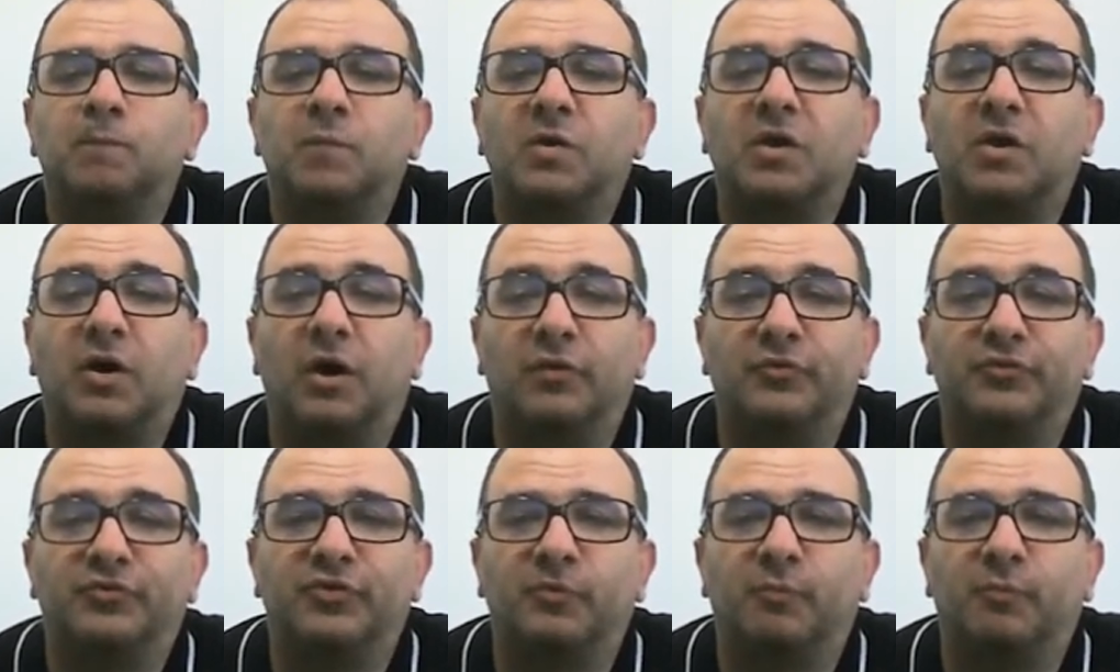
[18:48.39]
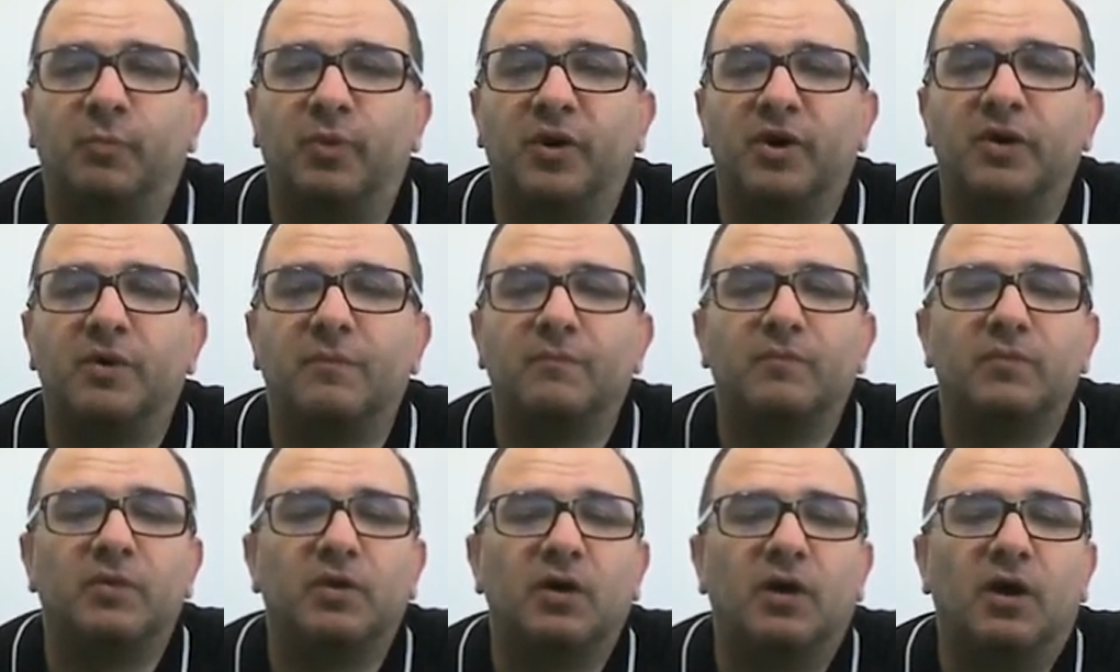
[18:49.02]
counterplay.
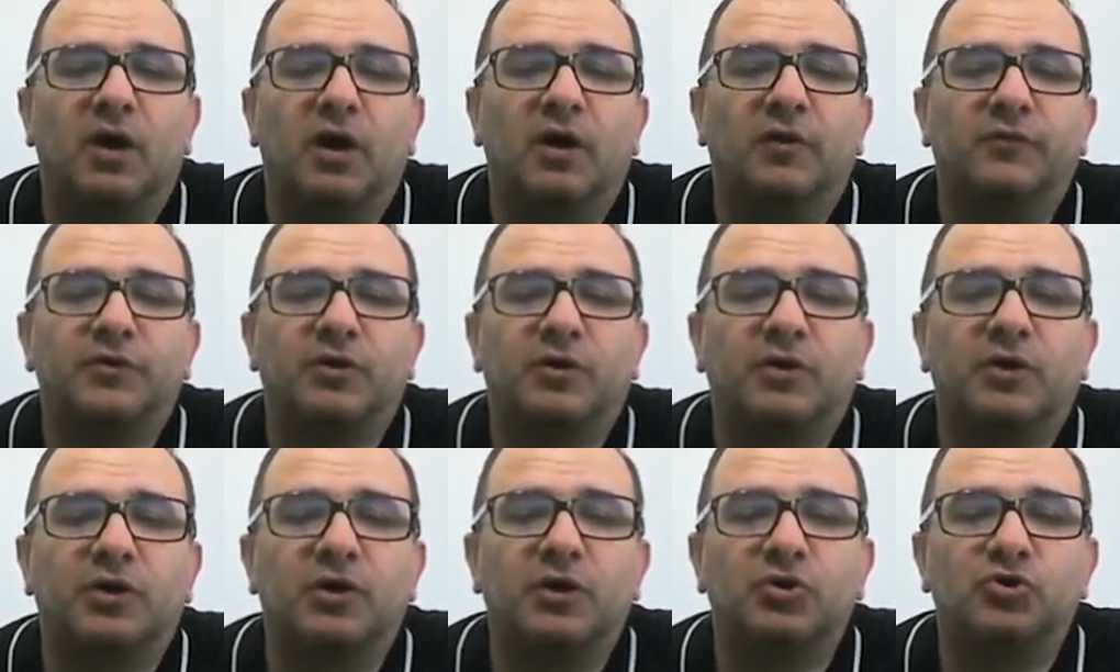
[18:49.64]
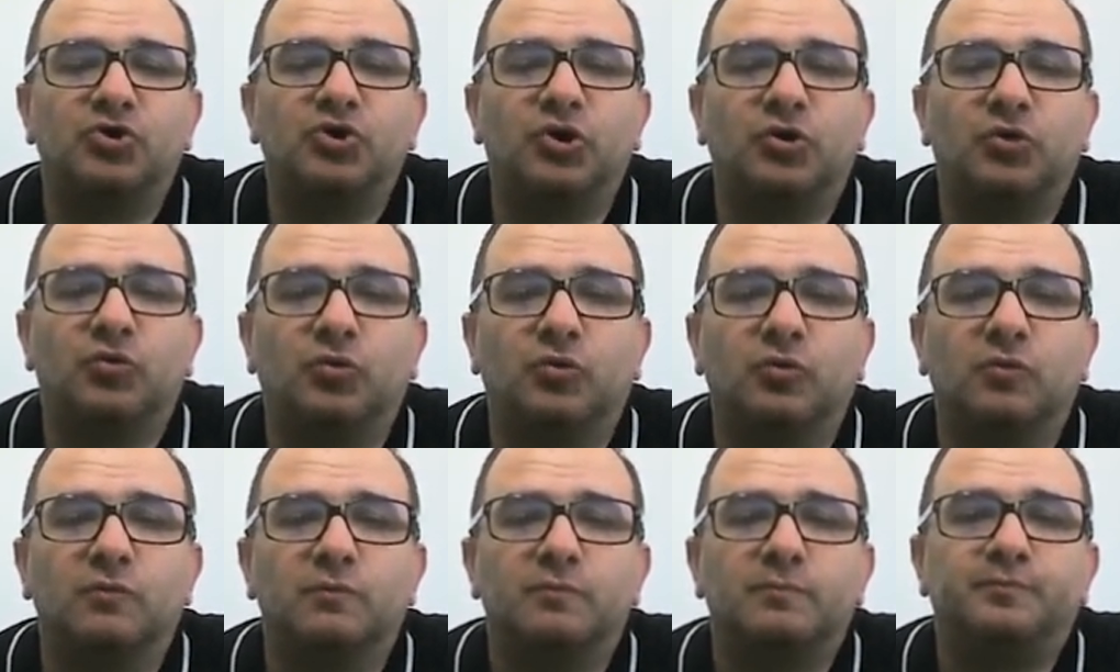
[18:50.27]
After king
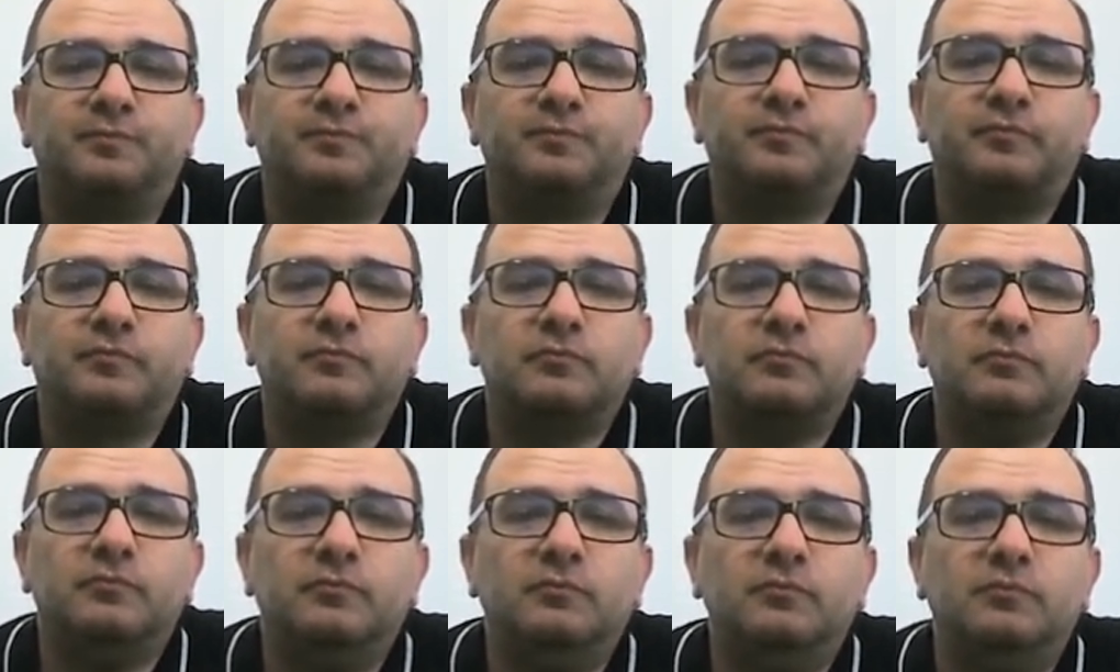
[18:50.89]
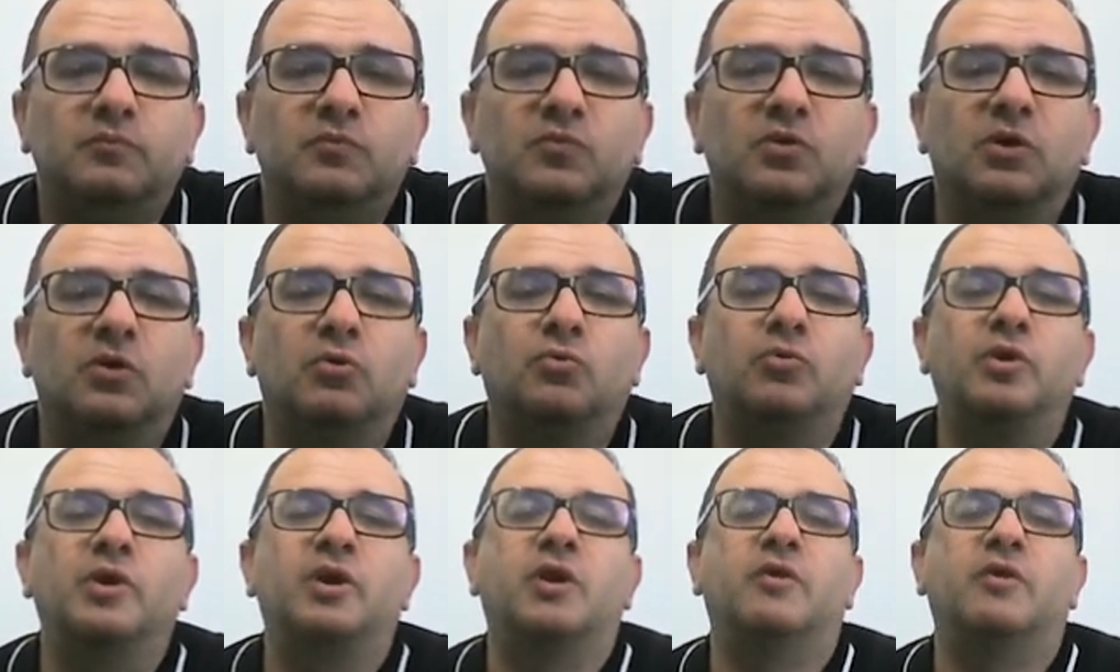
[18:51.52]
g2, queen